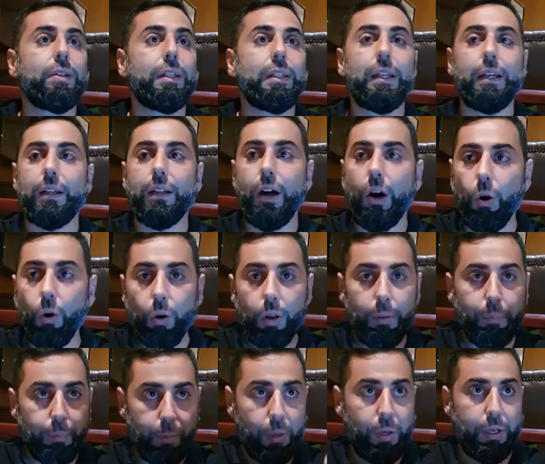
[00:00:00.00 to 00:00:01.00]
Like a whole
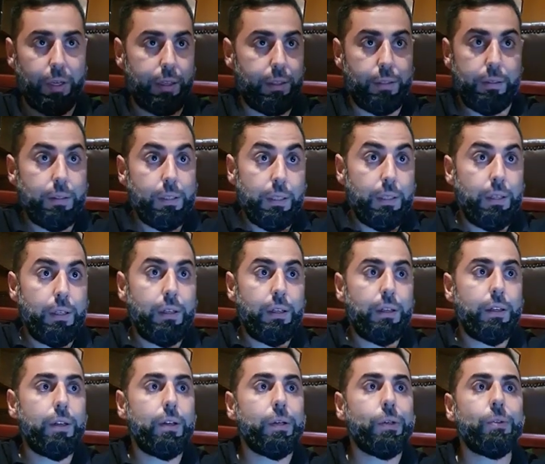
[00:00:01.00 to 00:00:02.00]
book, yeah.
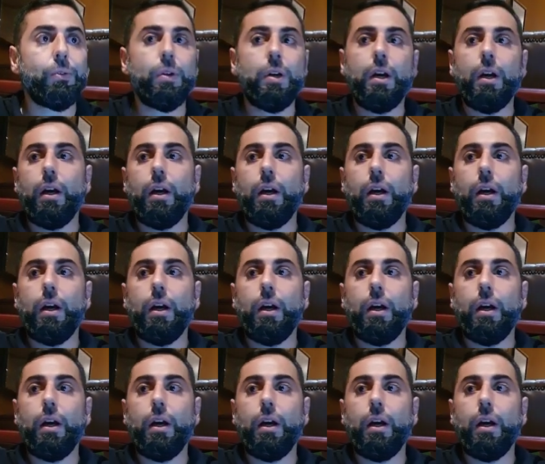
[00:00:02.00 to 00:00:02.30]
You know.